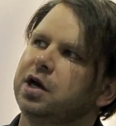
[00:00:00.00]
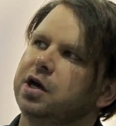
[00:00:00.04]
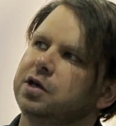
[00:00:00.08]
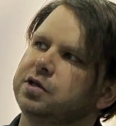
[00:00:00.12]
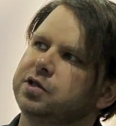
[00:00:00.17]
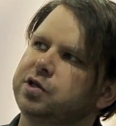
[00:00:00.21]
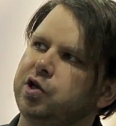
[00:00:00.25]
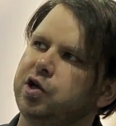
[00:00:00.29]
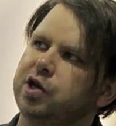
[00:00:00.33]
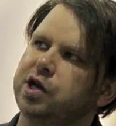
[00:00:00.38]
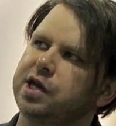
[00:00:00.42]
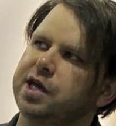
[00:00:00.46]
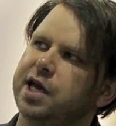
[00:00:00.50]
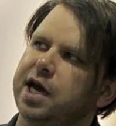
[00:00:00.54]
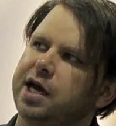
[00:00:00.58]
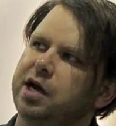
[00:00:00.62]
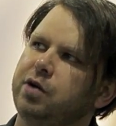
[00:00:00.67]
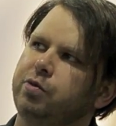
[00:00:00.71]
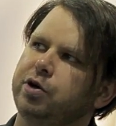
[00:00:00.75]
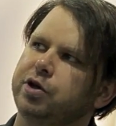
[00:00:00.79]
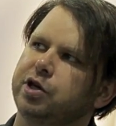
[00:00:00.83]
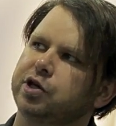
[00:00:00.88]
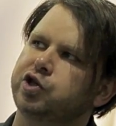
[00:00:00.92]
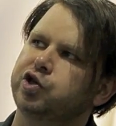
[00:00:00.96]
So you can get
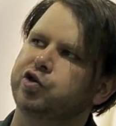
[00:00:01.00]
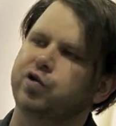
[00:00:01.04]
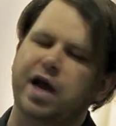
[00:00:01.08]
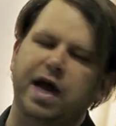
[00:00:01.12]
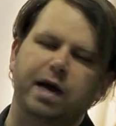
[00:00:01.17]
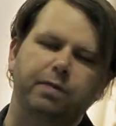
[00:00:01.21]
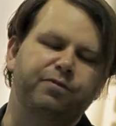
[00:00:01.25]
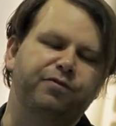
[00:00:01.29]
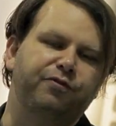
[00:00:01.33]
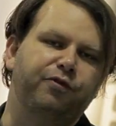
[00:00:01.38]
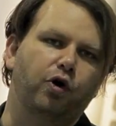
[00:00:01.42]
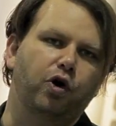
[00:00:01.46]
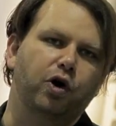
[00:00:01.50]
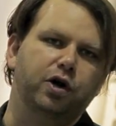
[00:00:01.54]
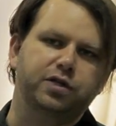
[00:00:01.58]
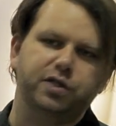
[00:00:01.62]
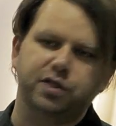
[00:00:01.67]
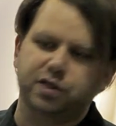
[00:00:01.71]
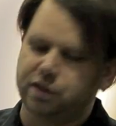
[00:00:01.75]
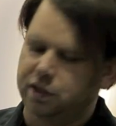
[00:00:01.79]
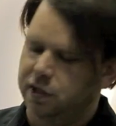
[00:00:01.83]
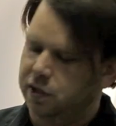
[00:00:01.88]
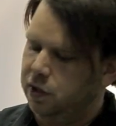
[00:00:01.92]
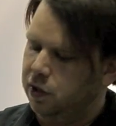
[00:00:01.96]
it with a SRAM
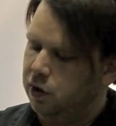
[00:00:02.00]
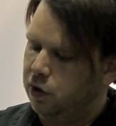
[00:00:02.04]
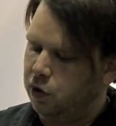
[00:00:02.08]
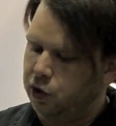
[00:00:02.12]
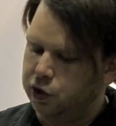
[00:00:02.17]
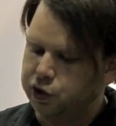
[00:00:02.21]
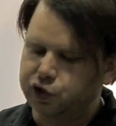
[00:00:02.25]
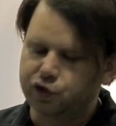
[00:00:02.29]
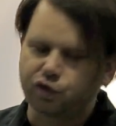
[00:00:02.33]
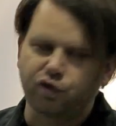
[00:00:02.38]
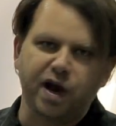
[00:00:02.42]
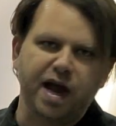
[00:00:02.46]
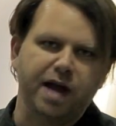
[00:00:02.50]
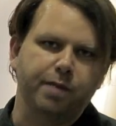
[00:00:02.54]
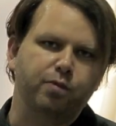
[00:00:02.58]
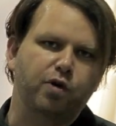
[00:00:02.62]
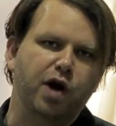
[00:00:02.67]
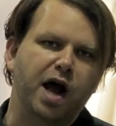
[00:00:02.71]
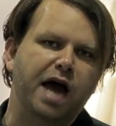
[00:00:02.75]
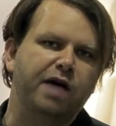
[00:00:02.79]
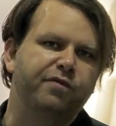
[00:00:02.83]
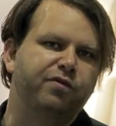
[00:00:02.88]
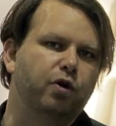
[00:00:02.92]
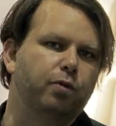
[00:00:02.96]
Force or SRAM
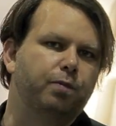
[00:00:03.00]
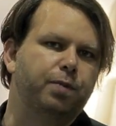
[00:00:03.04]
Rival